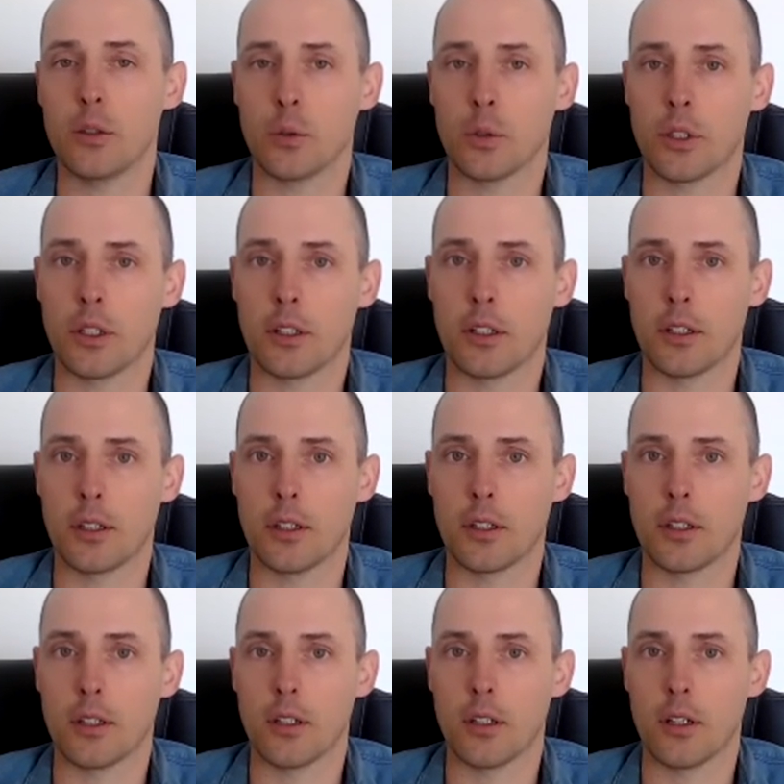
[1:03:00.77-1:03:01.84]
with
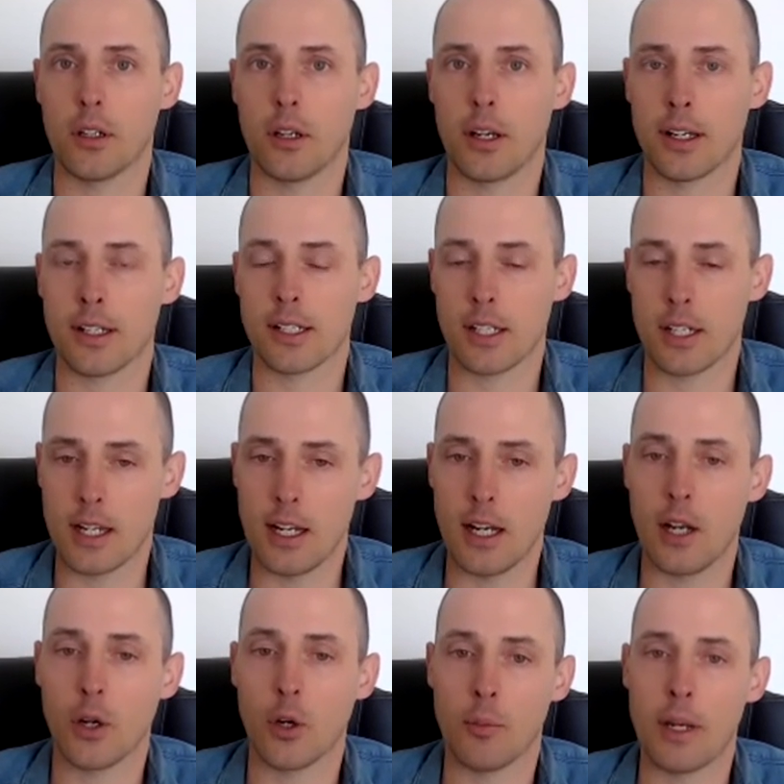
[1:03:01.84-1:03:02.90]
actually
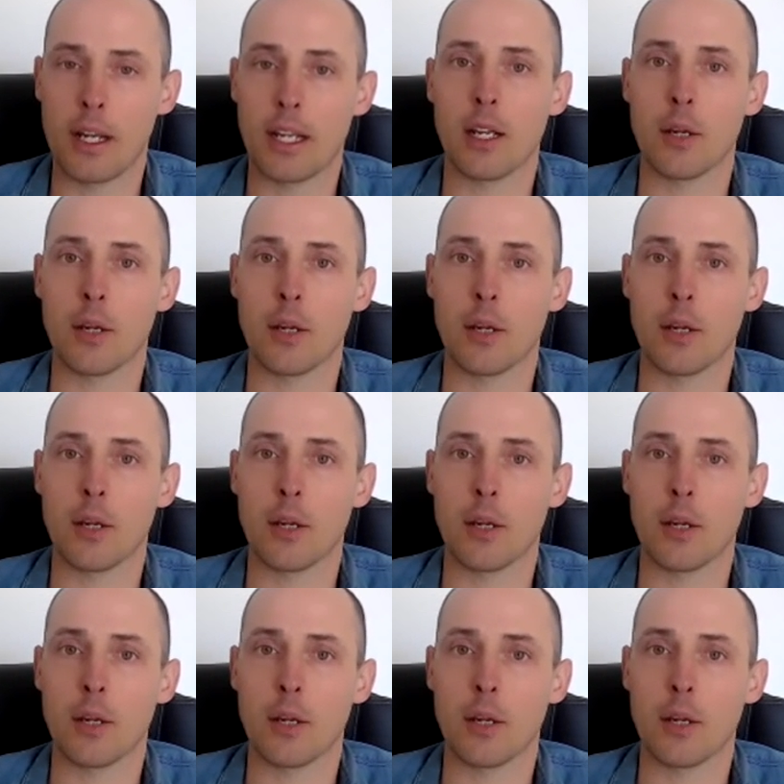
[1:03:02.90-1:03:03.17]
healing or making